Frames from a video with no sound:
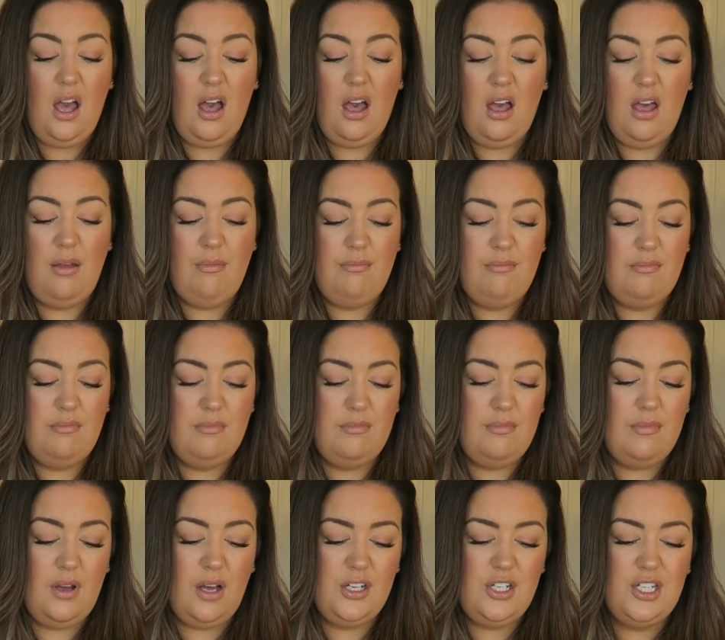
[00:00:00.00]
I
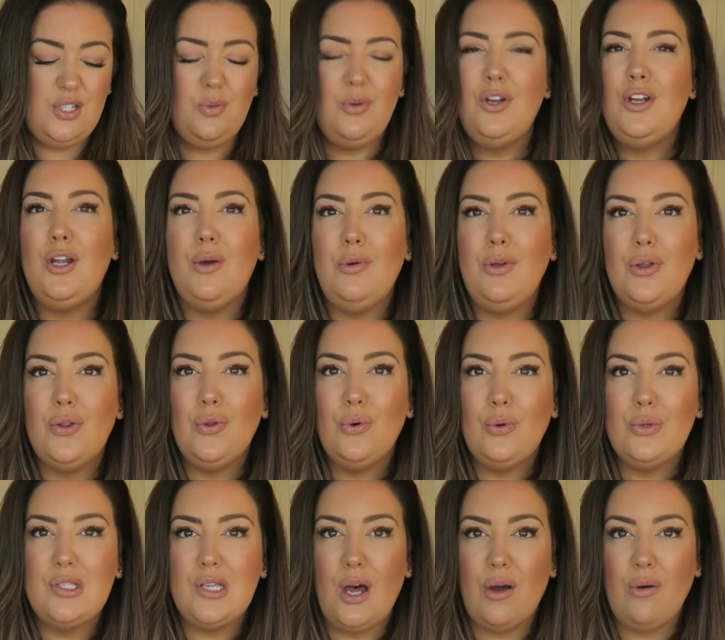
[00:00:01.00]
just want to know what your
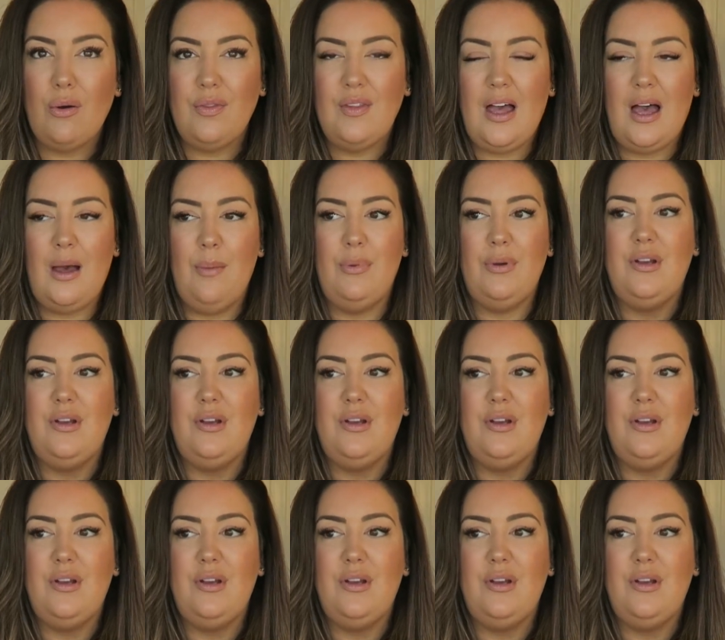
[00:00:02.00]
thoughts are on that,